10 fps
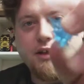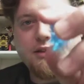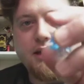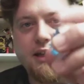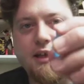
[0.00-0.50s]

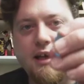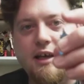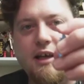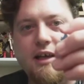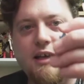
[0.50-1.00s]
It's
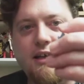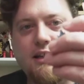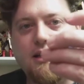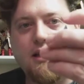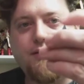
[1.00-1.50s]

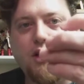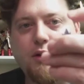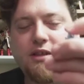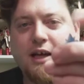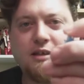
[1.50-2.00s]
even though
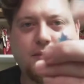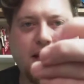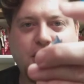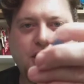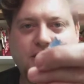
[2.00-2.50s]
it's got some
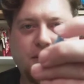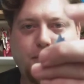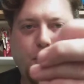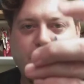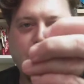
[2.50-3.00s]
edges,
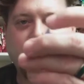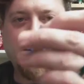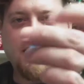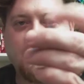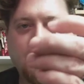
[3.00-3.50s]
some points
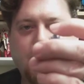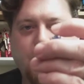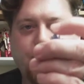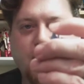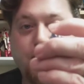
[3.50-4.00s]
on it,
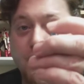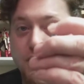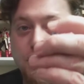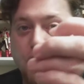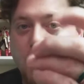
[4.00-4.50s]
they're very
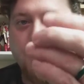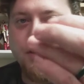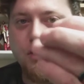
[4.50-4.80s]
soft.